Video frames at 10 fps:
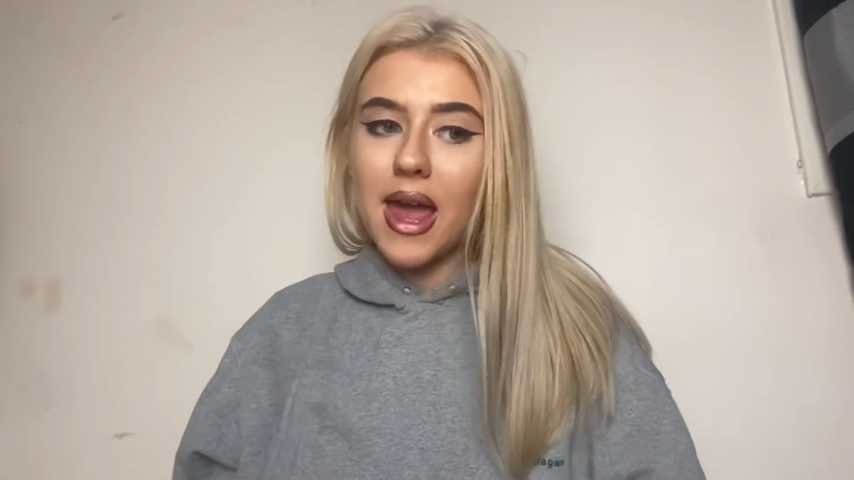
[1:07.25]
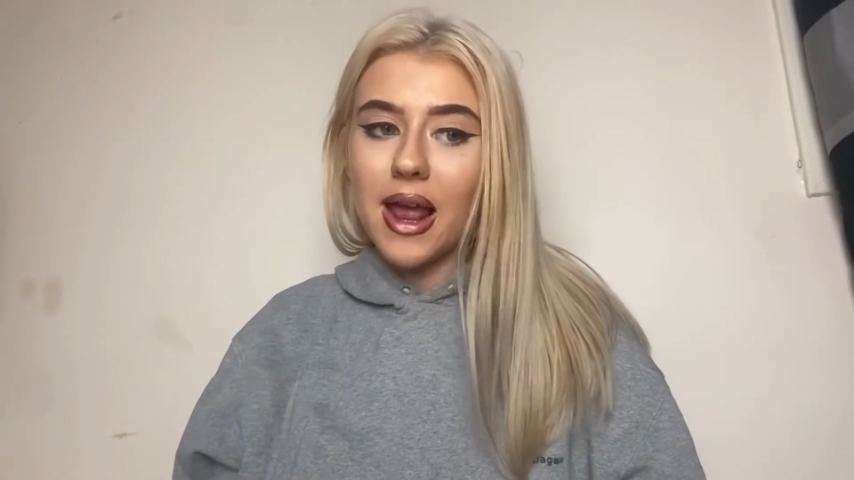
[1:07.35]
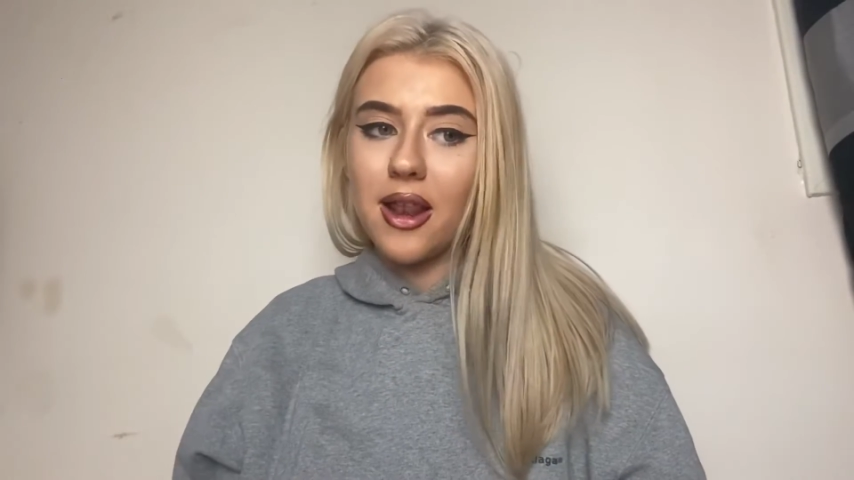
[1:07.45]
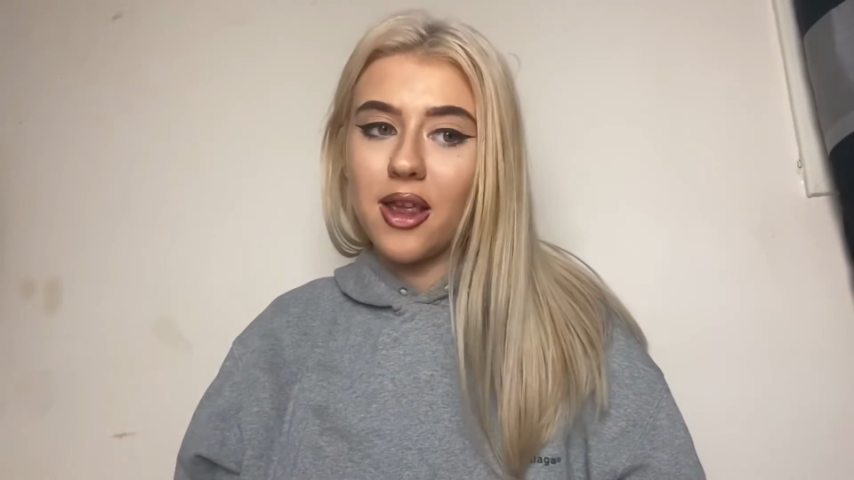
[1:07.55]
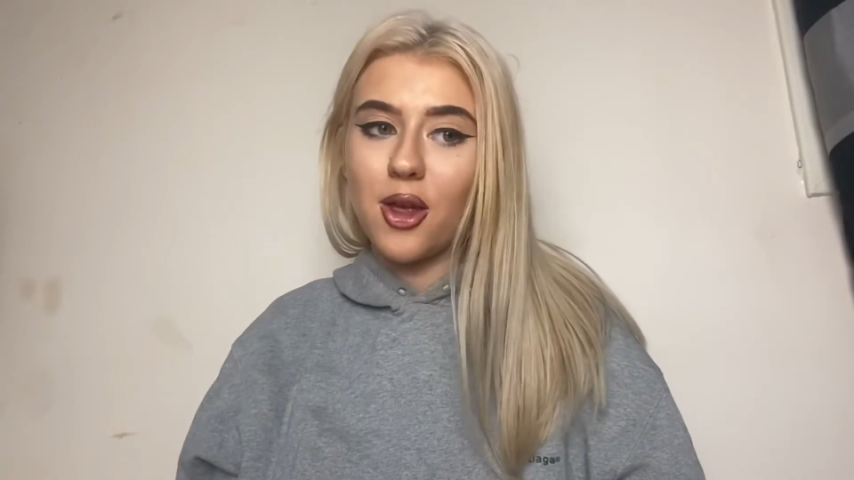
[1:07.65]

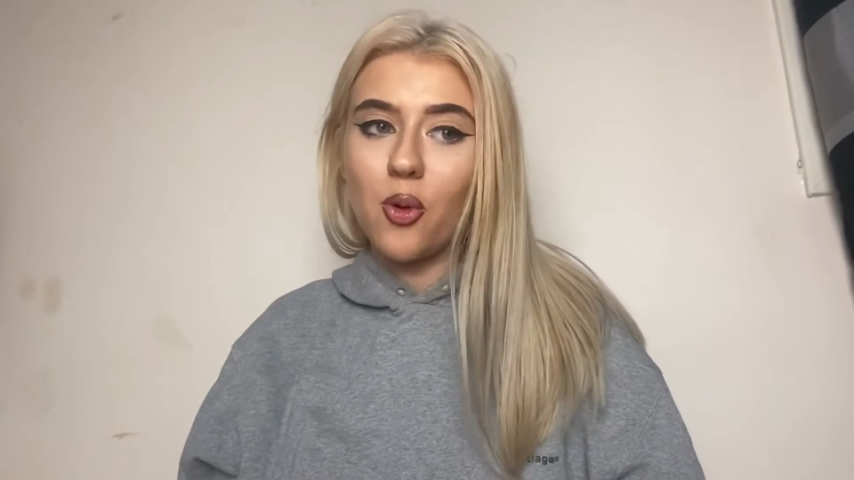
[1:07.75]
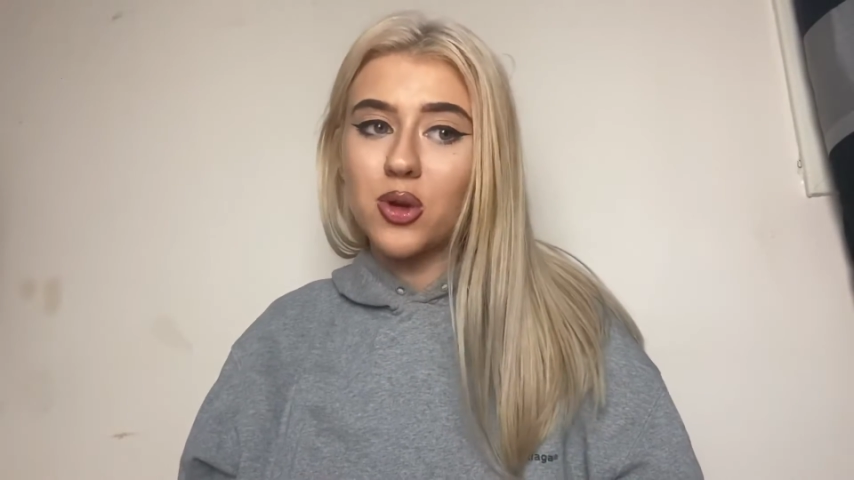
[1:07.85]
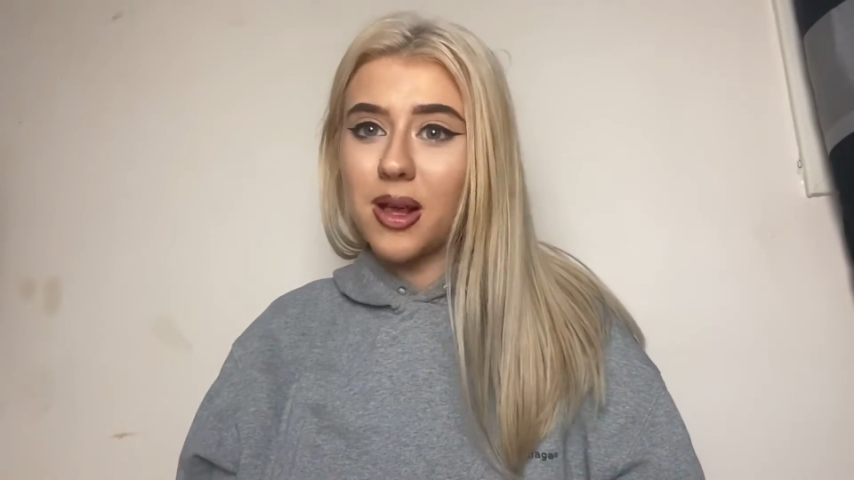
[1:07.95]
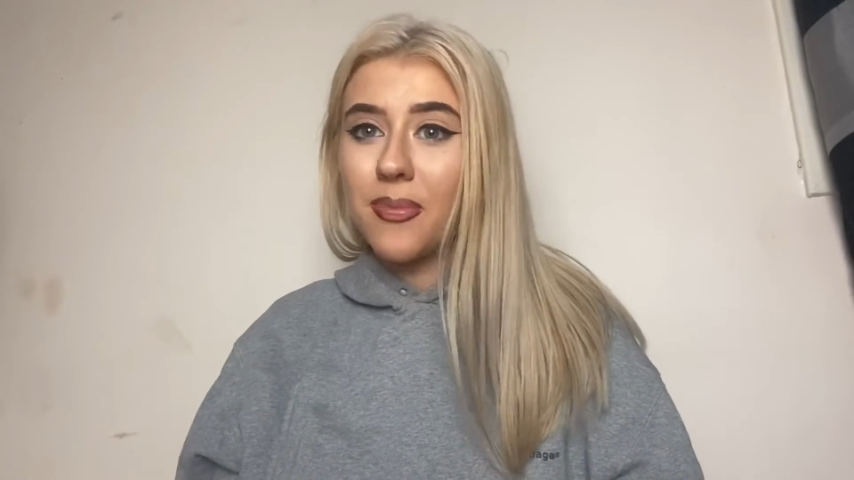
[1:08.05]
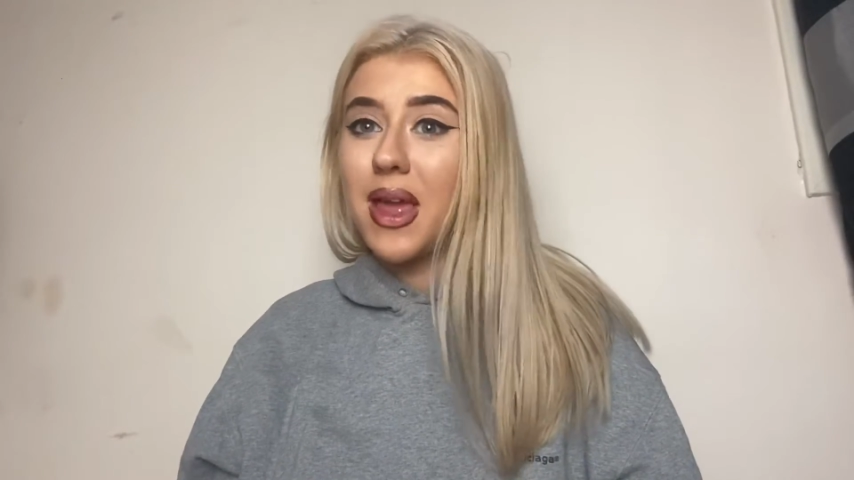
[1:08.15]
and you know,
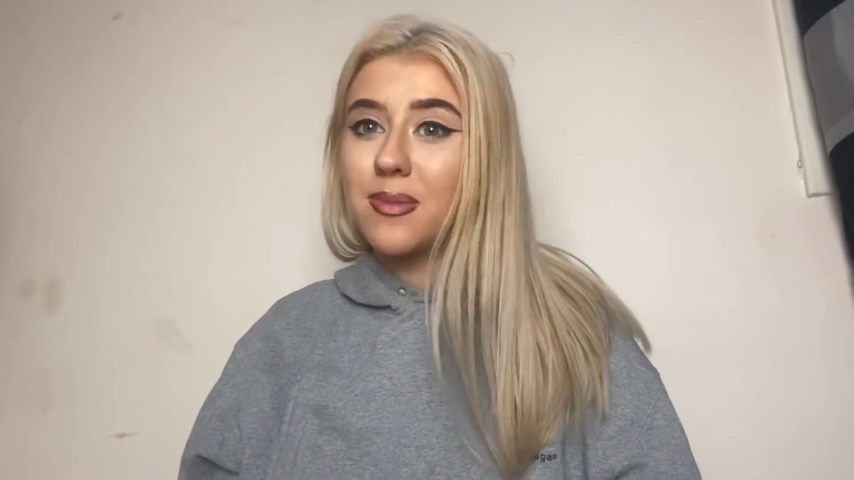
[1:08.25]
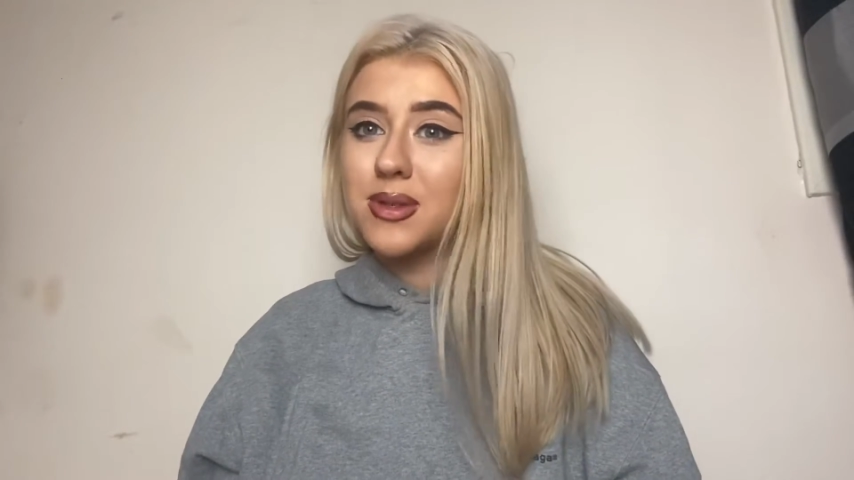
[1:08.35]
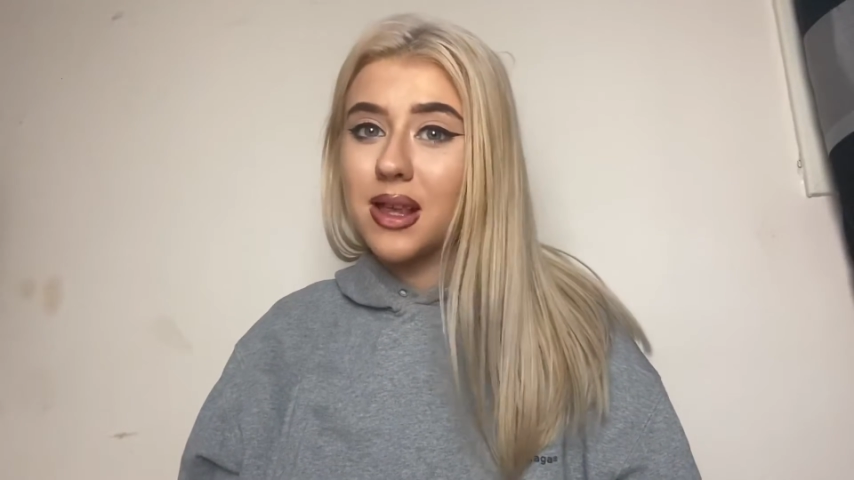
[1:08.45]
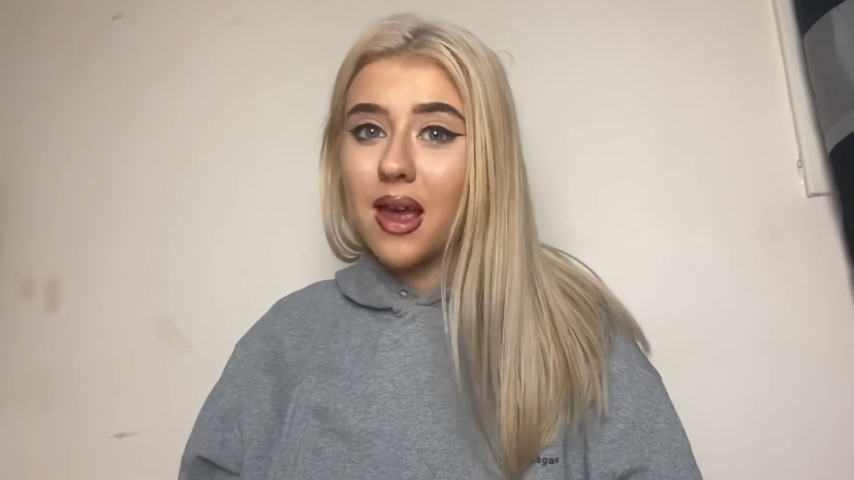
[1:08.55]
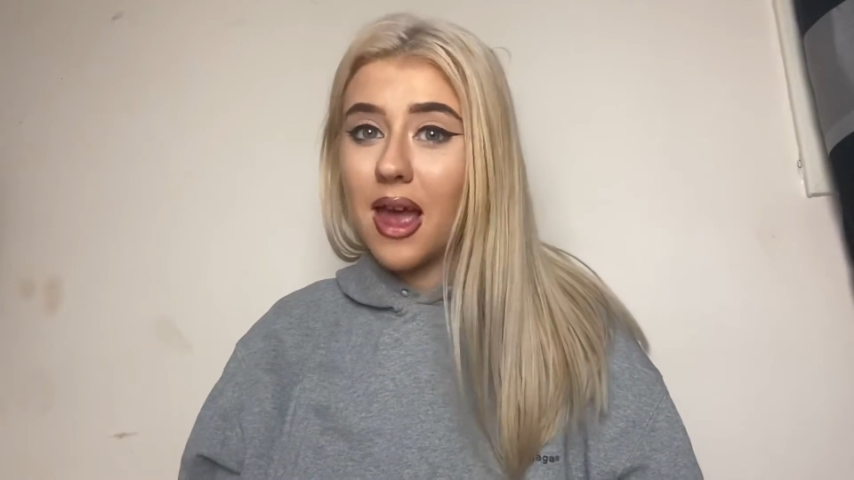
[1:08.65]
sometimes